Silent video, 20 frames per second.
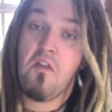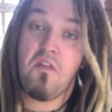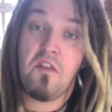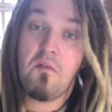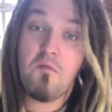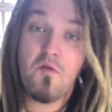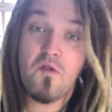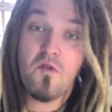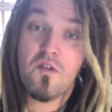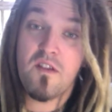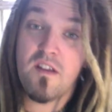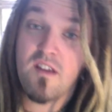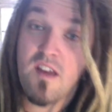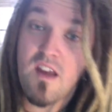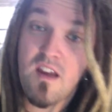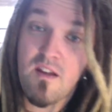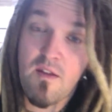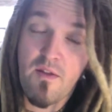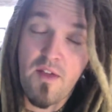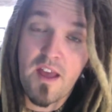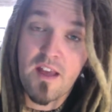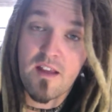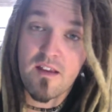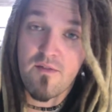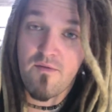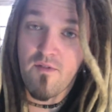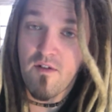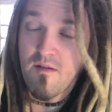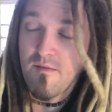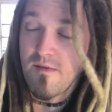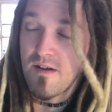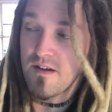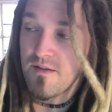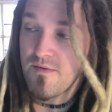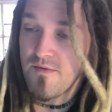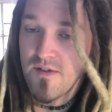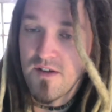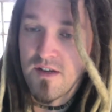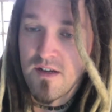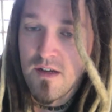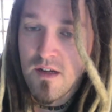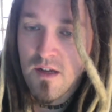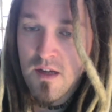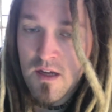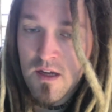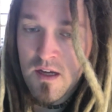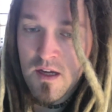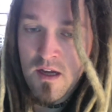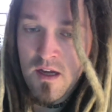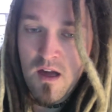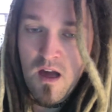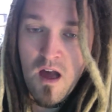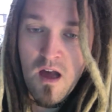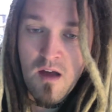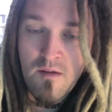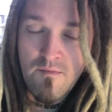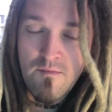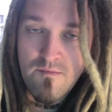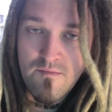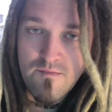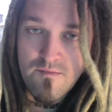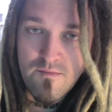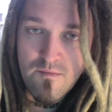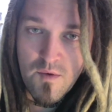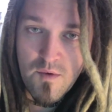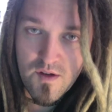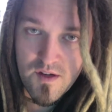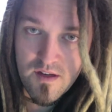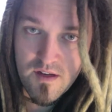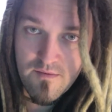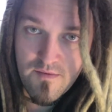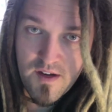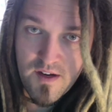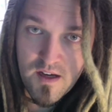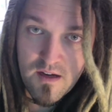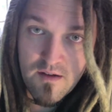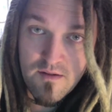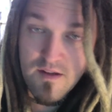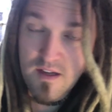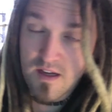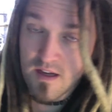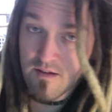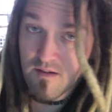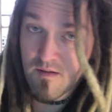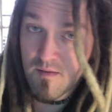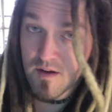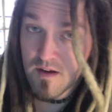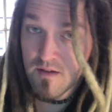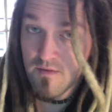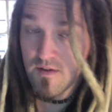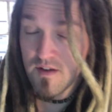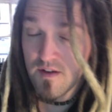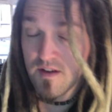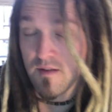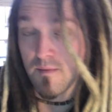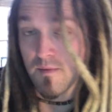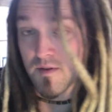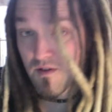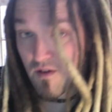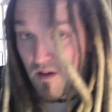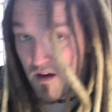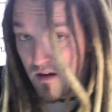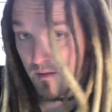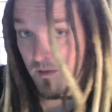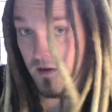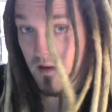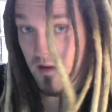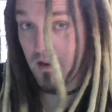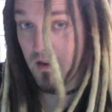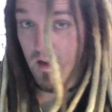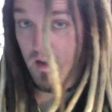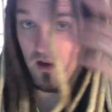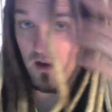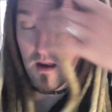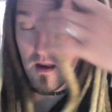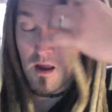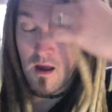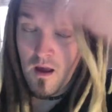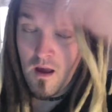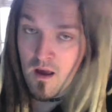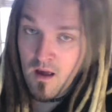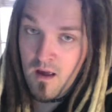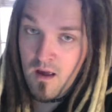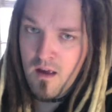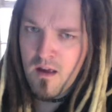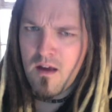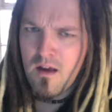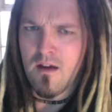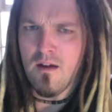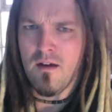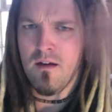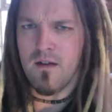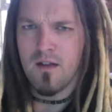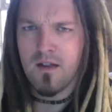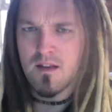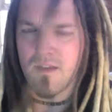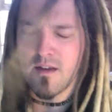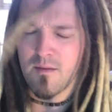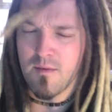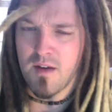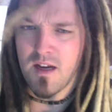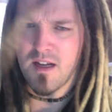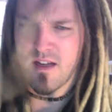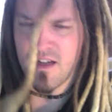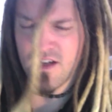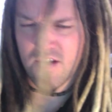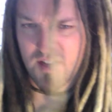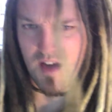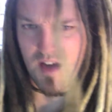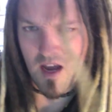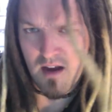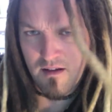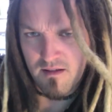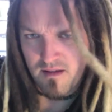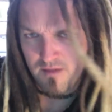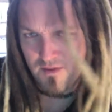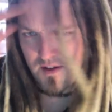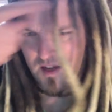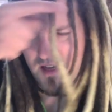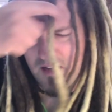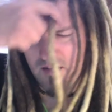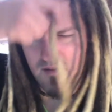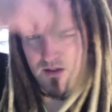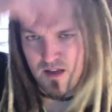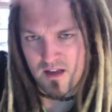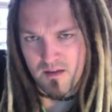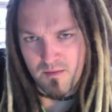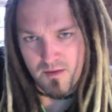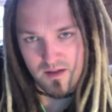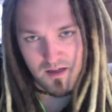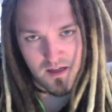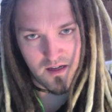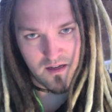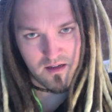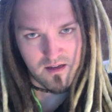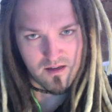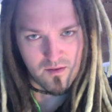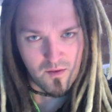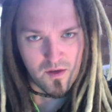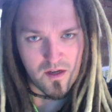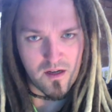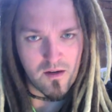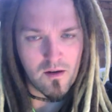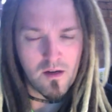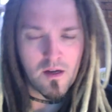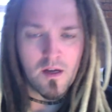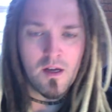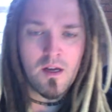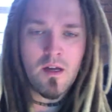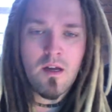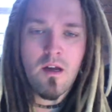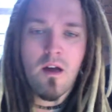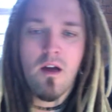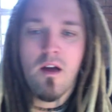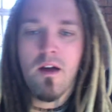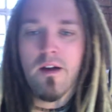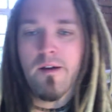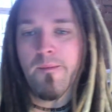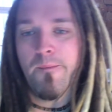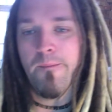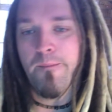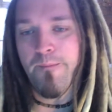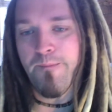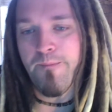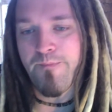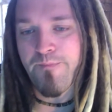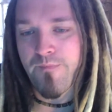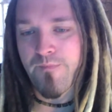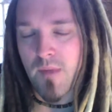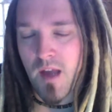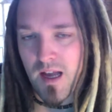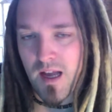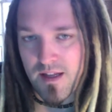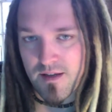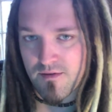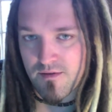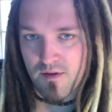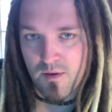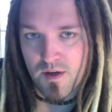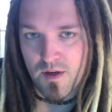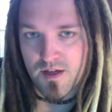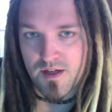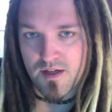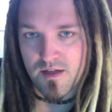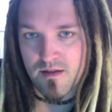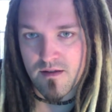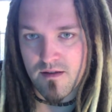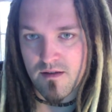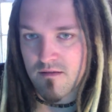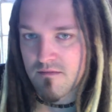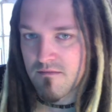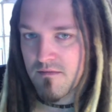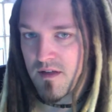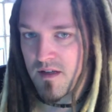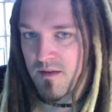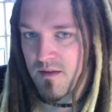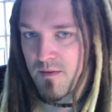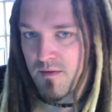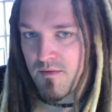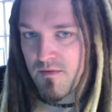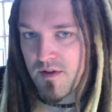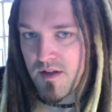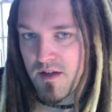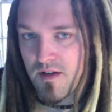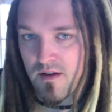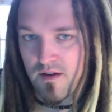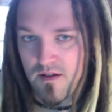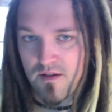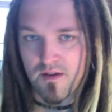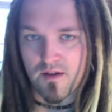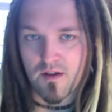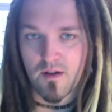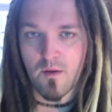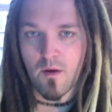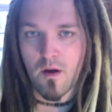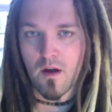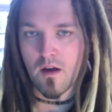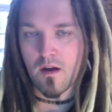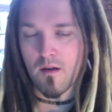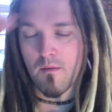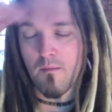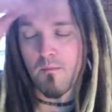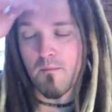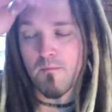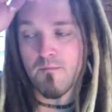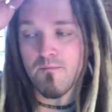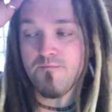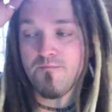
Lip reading: Nothing more to say. Thanks very much for watching the videos. Thanks very much for subscribing and in some cases sharing the videos. That's been nice as well. Answering questions. That's been really good. So